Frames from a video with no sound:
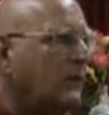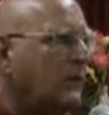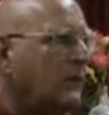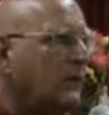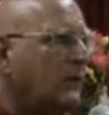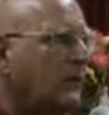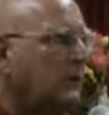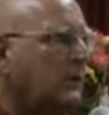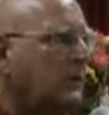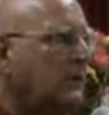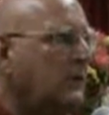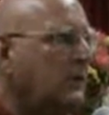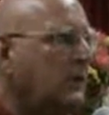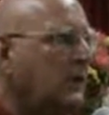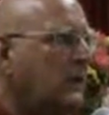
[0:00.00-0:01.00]
So
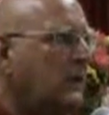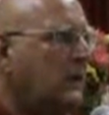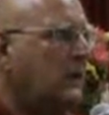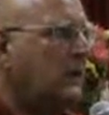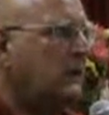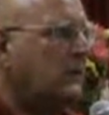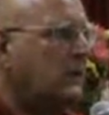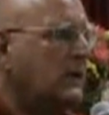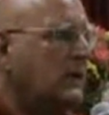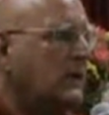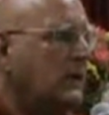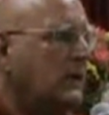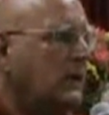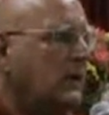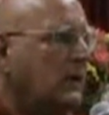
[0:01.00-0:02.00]
the Buddha
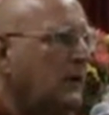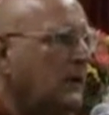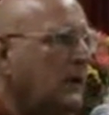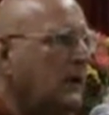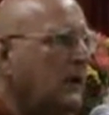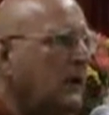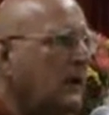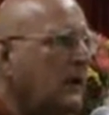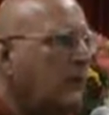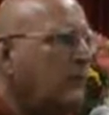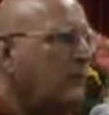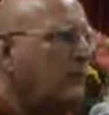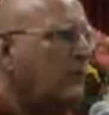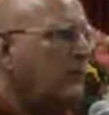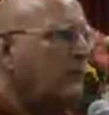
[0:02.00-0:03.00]
actually
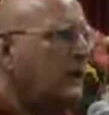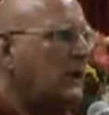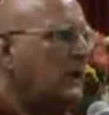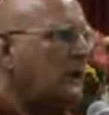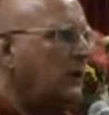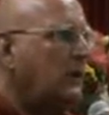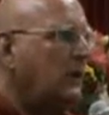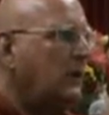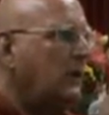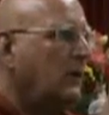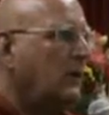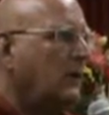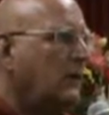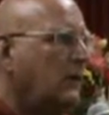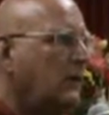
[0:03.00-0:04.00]
gave a complete
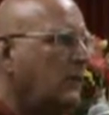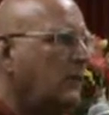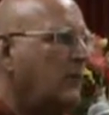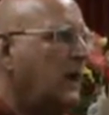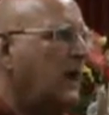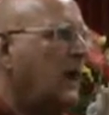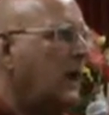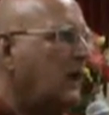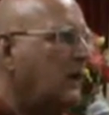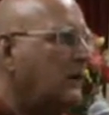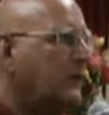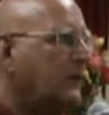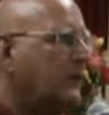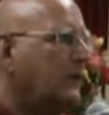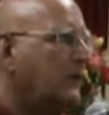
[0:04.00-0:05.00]
sort of
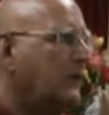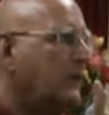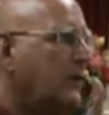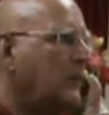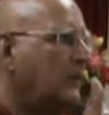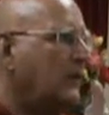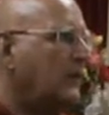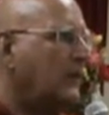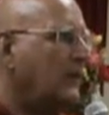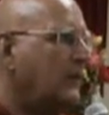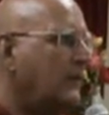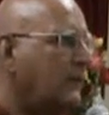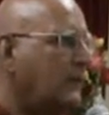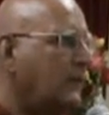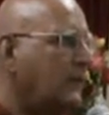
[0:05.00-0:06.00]
path from
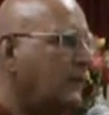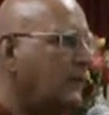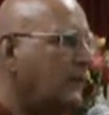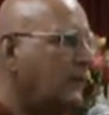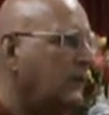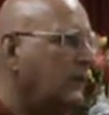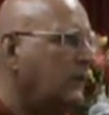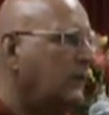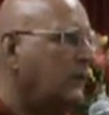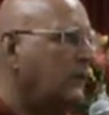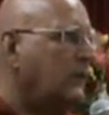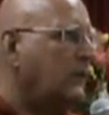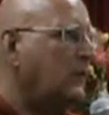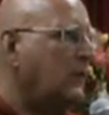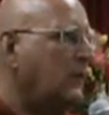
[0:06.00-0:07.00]
suffering
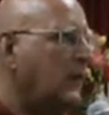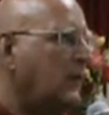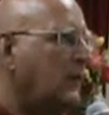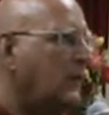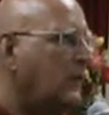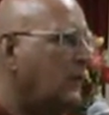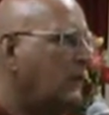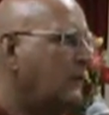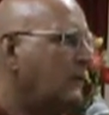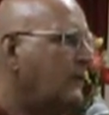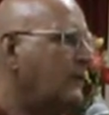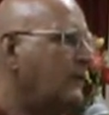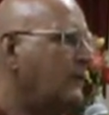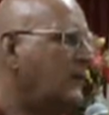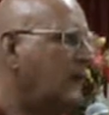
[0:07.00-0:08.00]
to the end
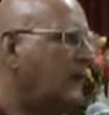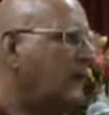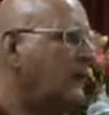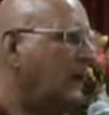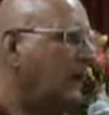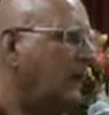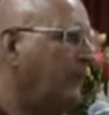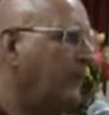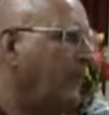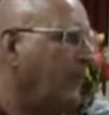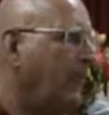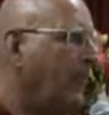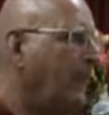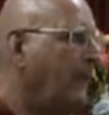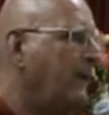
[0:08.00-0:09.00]
of suffering,